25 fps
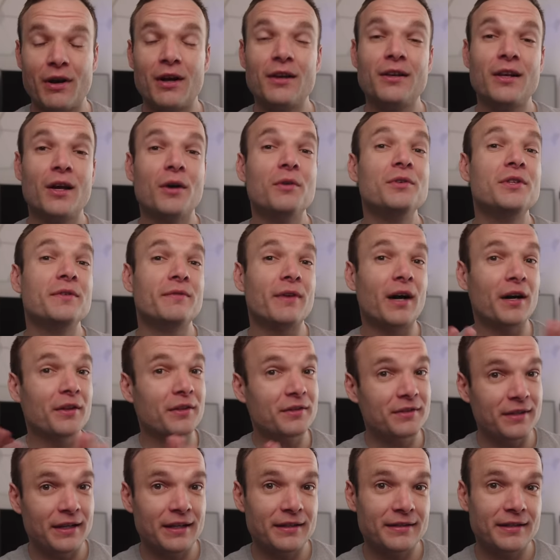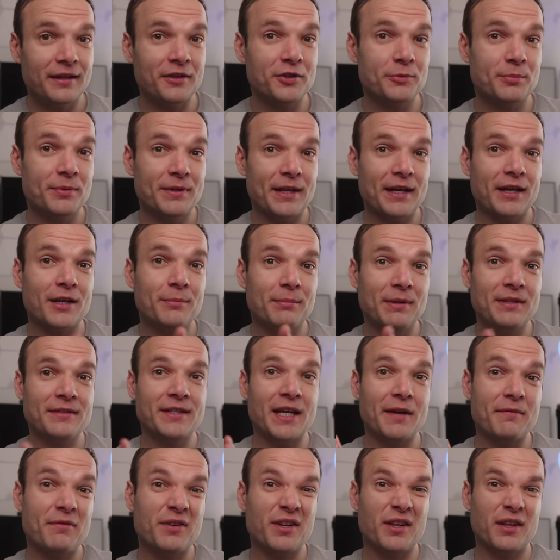are loads of other details, but that could be
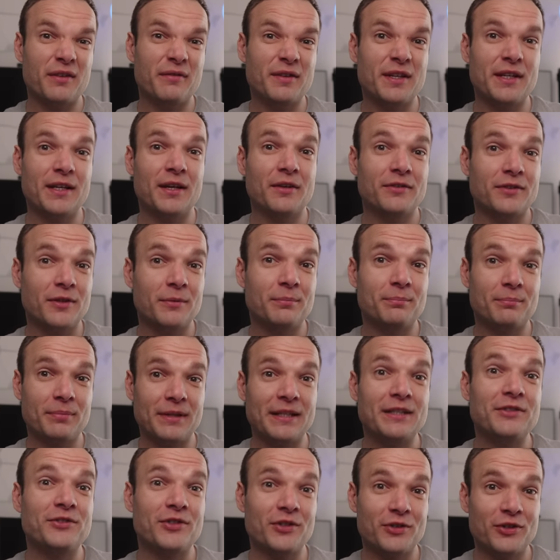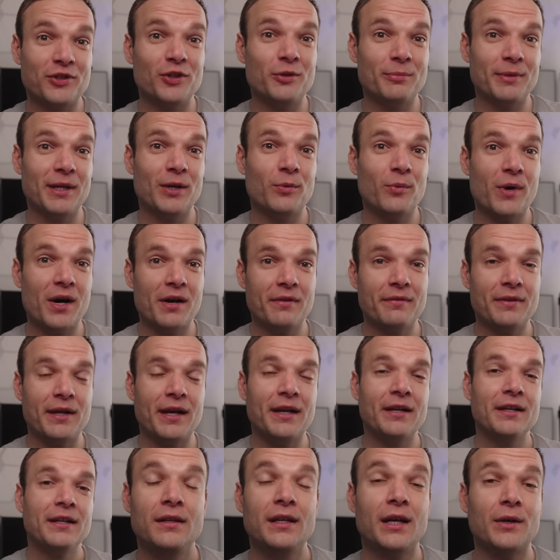saved for another video, so please just do be aware of
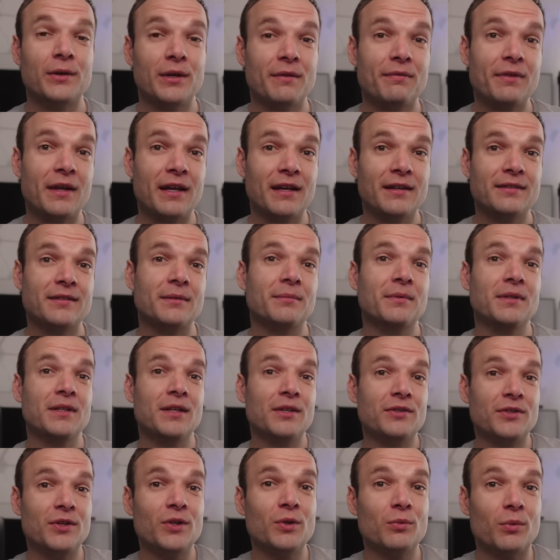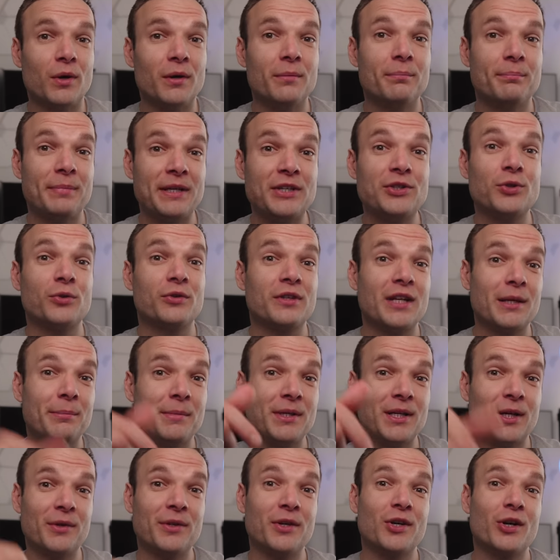that. Now, if that is something you do want, be sure to let
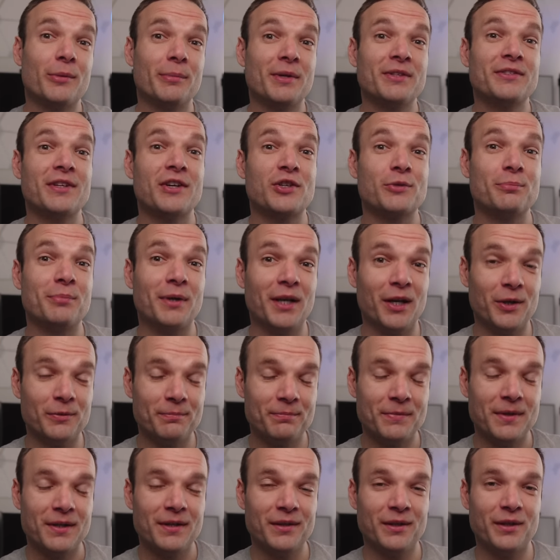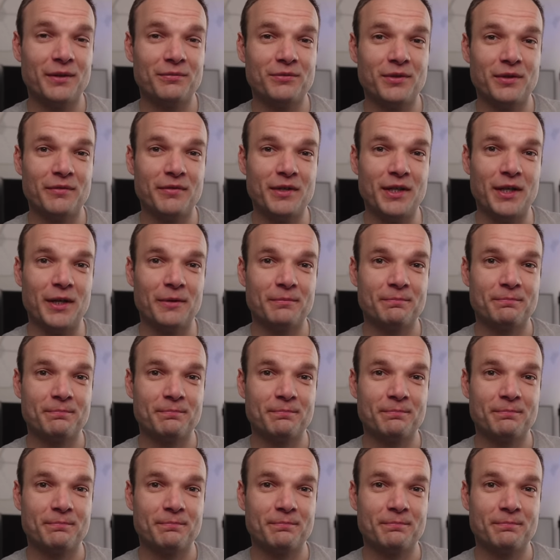me know in the comment section below after the video.